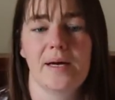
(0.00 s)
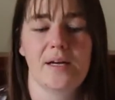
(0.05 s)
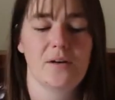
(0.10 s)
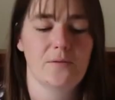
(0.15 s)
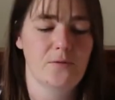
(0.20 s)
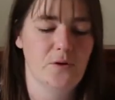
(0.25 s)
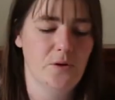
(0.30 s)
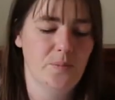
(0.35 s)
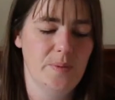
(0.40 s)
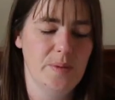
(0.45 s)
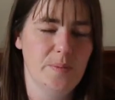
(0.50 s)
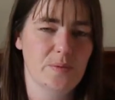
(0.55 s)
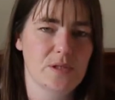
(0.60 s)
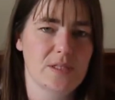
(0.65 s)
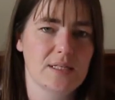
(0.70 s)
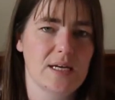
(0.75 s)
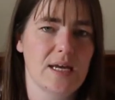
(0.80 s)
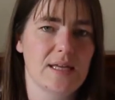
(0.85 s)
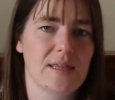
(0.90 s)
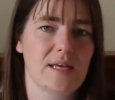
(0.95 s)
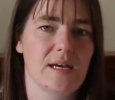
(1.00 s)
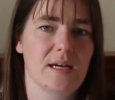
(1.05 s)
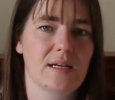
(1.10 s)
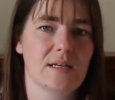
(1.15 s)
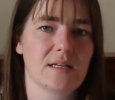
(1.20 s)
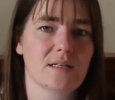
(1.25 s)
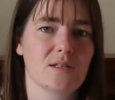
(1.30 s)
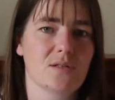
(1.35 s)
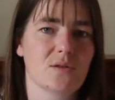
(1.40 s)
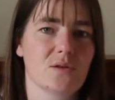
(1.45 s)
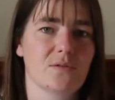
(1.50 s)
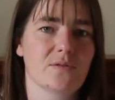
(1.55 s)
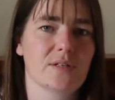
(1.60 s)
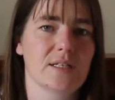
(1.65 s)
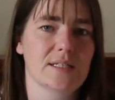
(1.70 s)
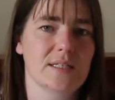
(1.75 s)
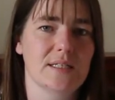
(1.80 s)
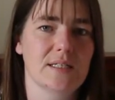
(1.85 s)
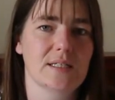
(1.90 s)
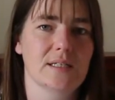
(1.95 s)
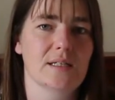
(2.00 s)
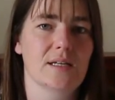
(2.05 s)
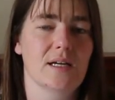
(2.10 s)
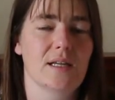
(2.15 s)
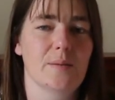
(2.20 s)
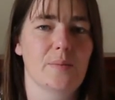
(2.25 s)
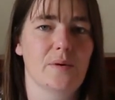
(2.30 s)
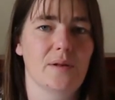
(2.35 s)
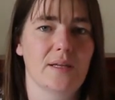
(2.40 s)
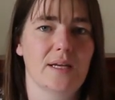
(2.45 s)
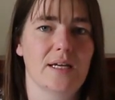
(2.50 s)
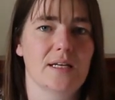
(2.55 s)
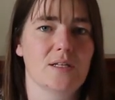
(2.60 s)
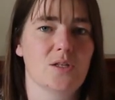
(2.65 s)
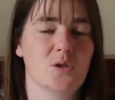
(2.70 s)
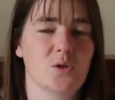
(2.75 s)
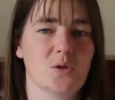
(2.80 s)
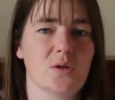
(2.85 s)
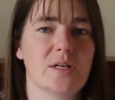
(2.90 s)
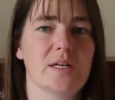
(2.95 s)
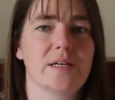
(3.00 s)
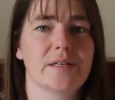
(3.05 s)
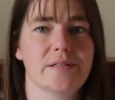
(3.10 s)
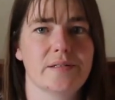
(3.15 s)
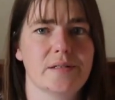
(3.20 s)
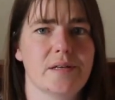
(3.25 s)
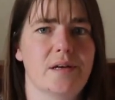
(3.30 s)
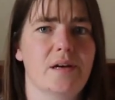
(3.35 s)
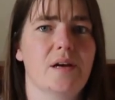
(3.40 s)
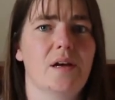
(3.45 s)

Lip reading: And I've heard people say that it's not realistic, like the Pollyanna story is